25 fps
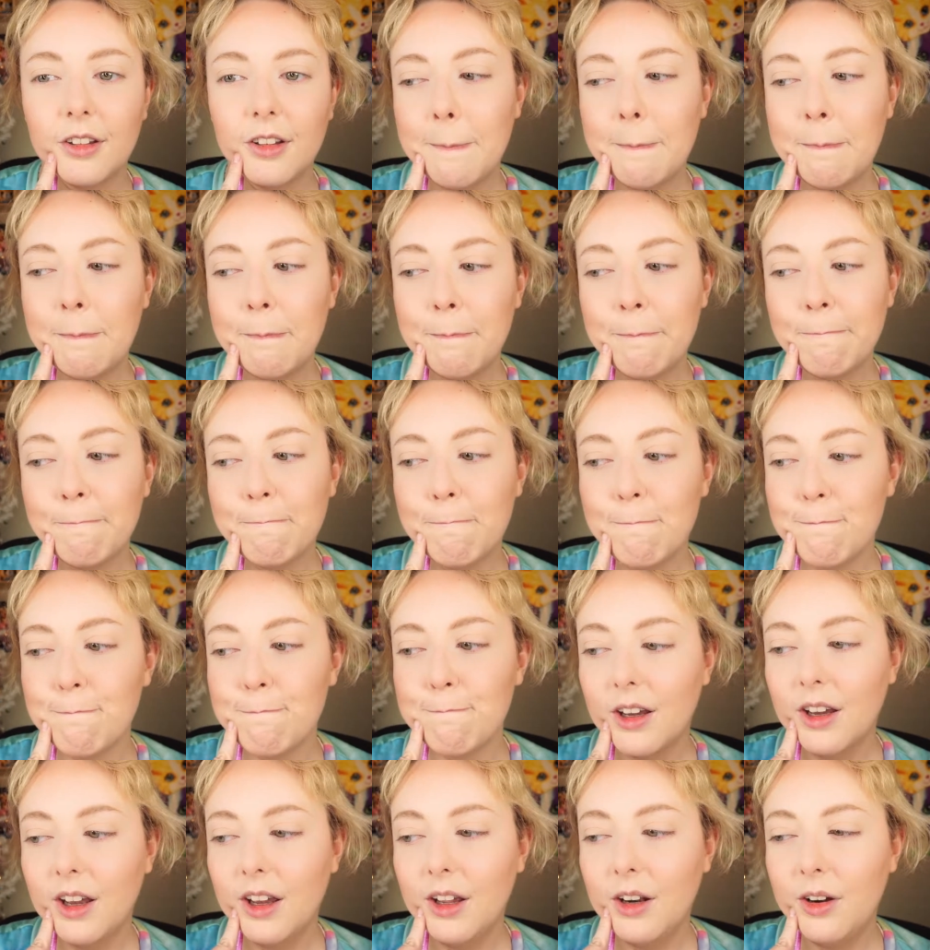I
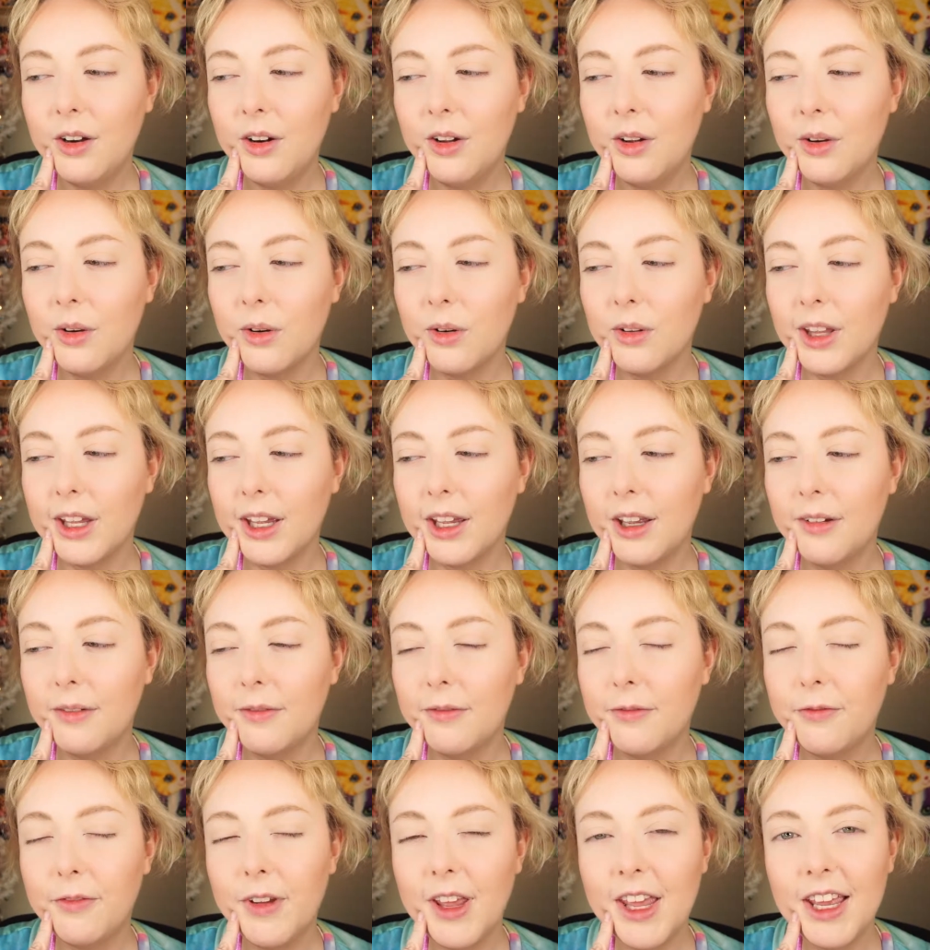don't know, like
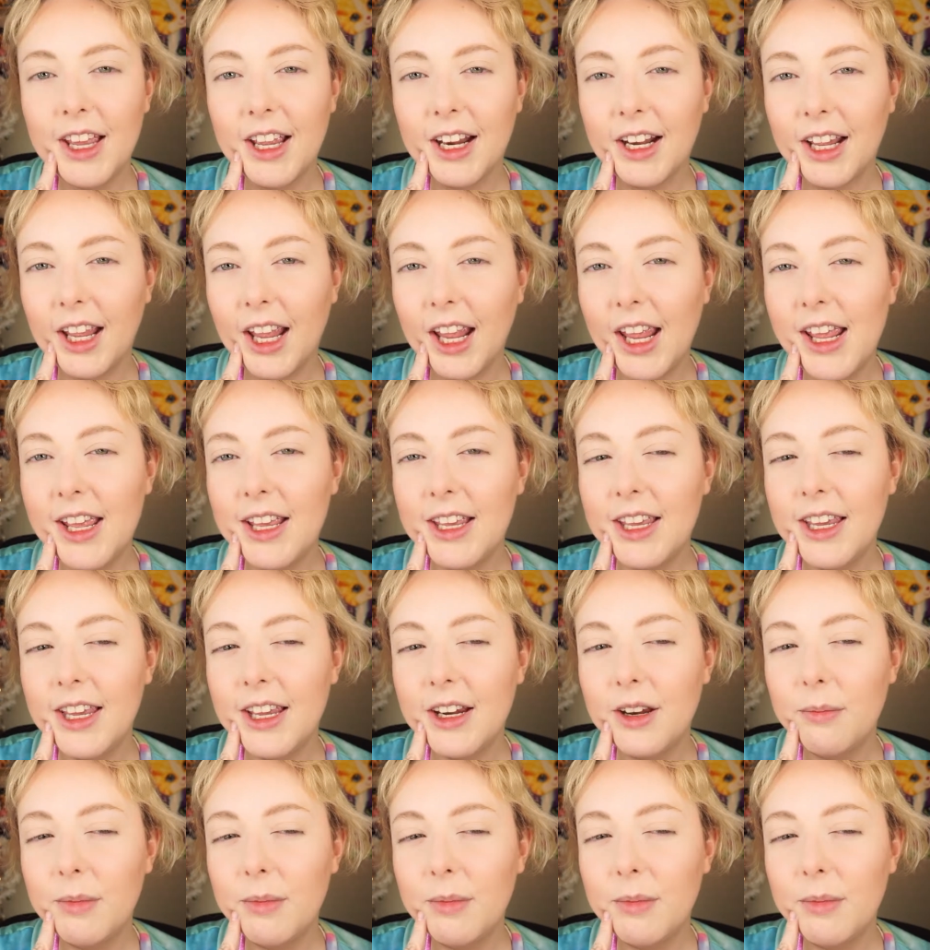fake and cakey to